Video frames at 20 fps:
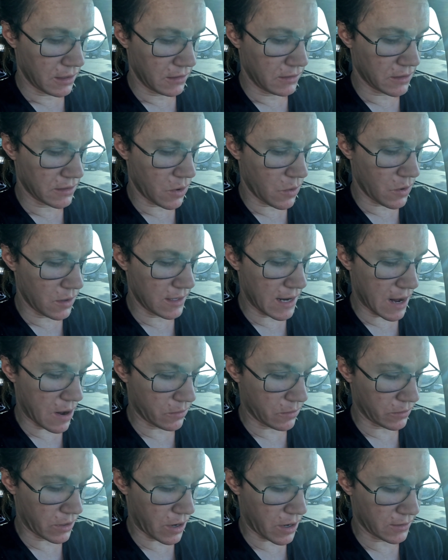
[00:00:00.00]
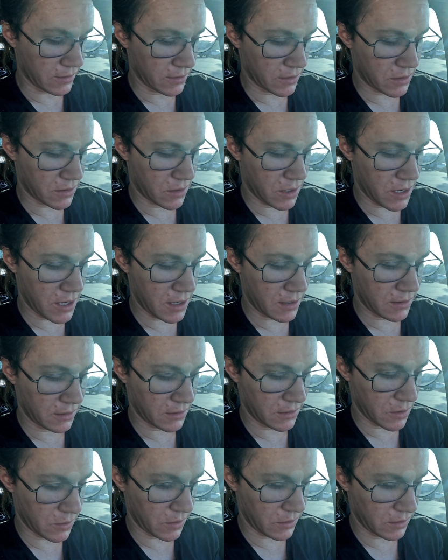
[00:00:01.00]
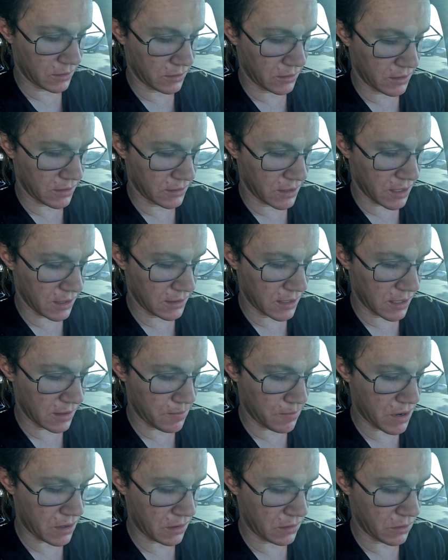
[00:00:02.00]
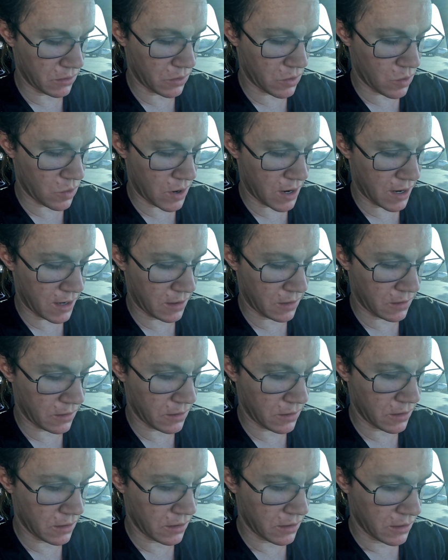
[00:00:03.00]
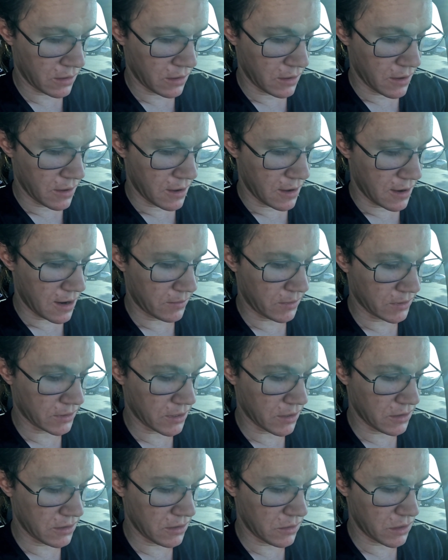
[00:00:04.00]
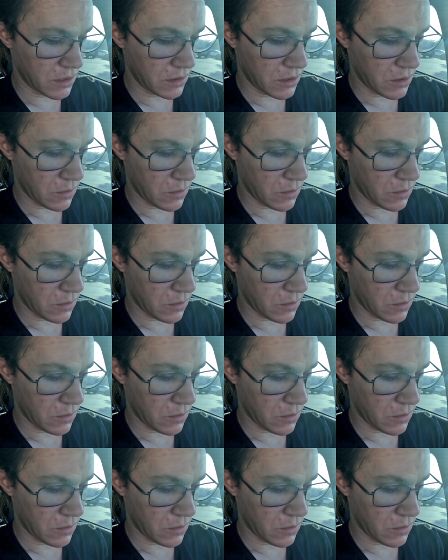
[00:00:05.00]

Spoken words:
It's going down Lost Creek, so it's gonna take me a little while. I'm just gonna do it